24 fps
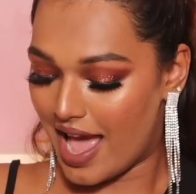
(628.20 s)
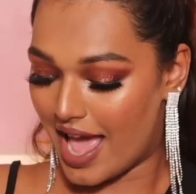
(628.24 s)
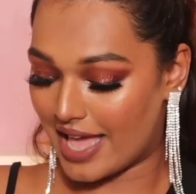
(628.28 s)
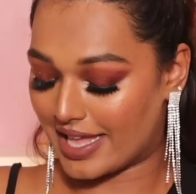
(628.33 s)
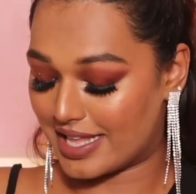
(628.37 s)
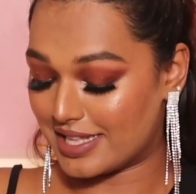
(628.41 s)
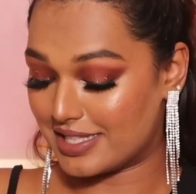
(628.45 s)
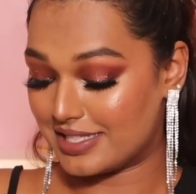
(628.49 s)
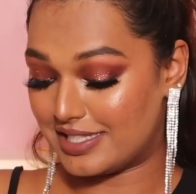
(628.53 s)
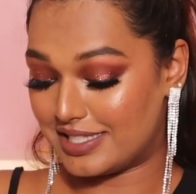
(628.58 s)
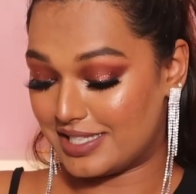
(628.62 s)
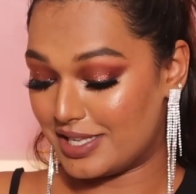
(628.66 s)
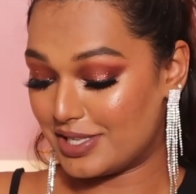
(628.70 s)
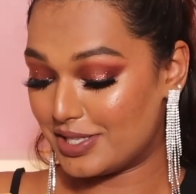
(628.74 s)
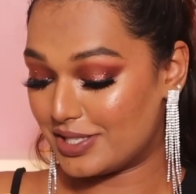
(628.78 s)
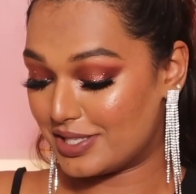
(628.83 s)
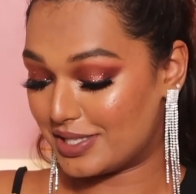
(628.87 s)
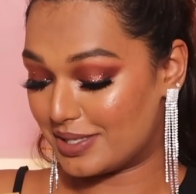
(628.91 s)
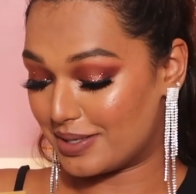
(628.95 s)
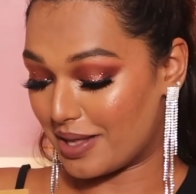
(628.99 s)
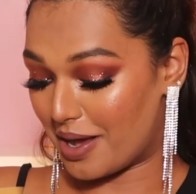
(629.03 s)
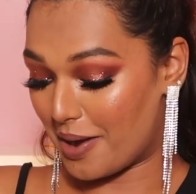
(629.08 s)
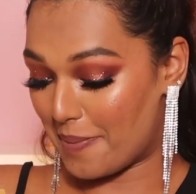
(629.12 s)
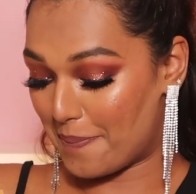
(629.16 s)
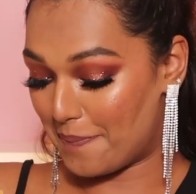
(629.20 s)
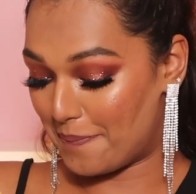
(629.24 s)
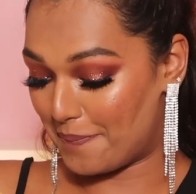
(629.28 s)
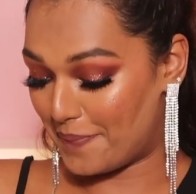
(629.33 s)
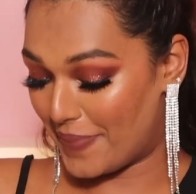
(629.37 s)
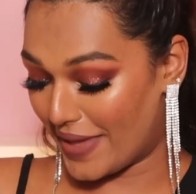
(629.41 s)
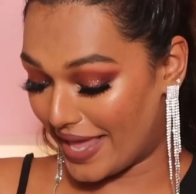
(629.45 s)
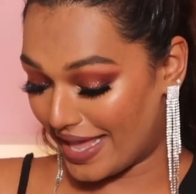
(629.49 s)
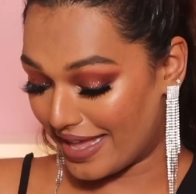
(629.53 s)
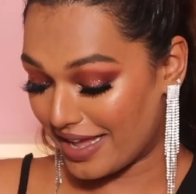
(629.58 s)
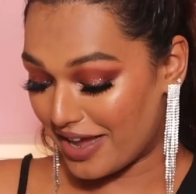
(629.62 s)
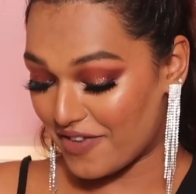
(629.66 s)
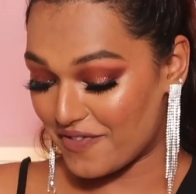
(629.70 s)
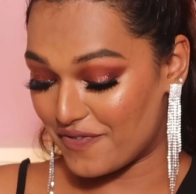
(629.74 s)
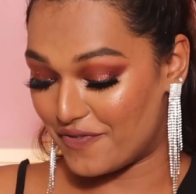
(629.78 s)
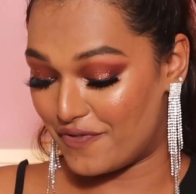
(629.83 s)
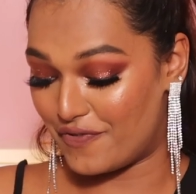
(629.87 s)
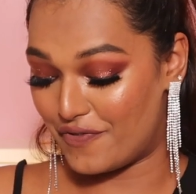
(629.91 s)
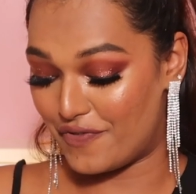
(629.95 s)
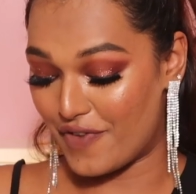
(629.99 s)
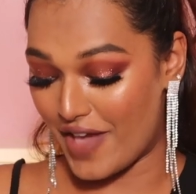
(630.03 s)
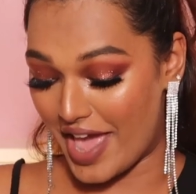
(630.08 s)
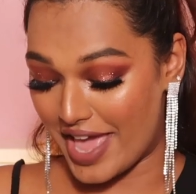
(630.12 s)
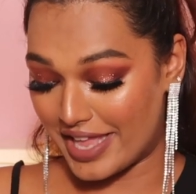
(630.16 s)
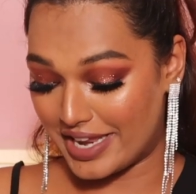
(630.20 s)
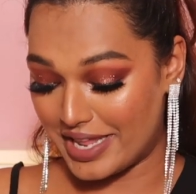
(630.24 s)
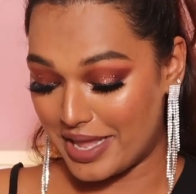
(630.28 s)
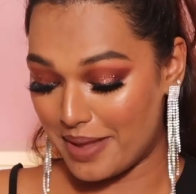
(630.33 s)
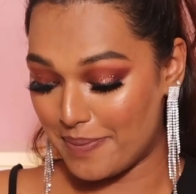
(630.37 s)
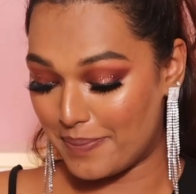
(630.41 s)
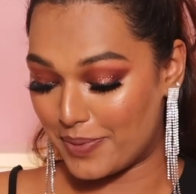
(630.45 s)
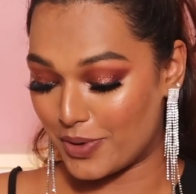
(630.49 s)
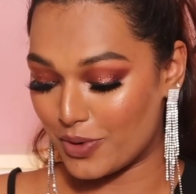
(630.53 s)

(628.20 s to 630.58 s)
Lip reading: I can see a pink, very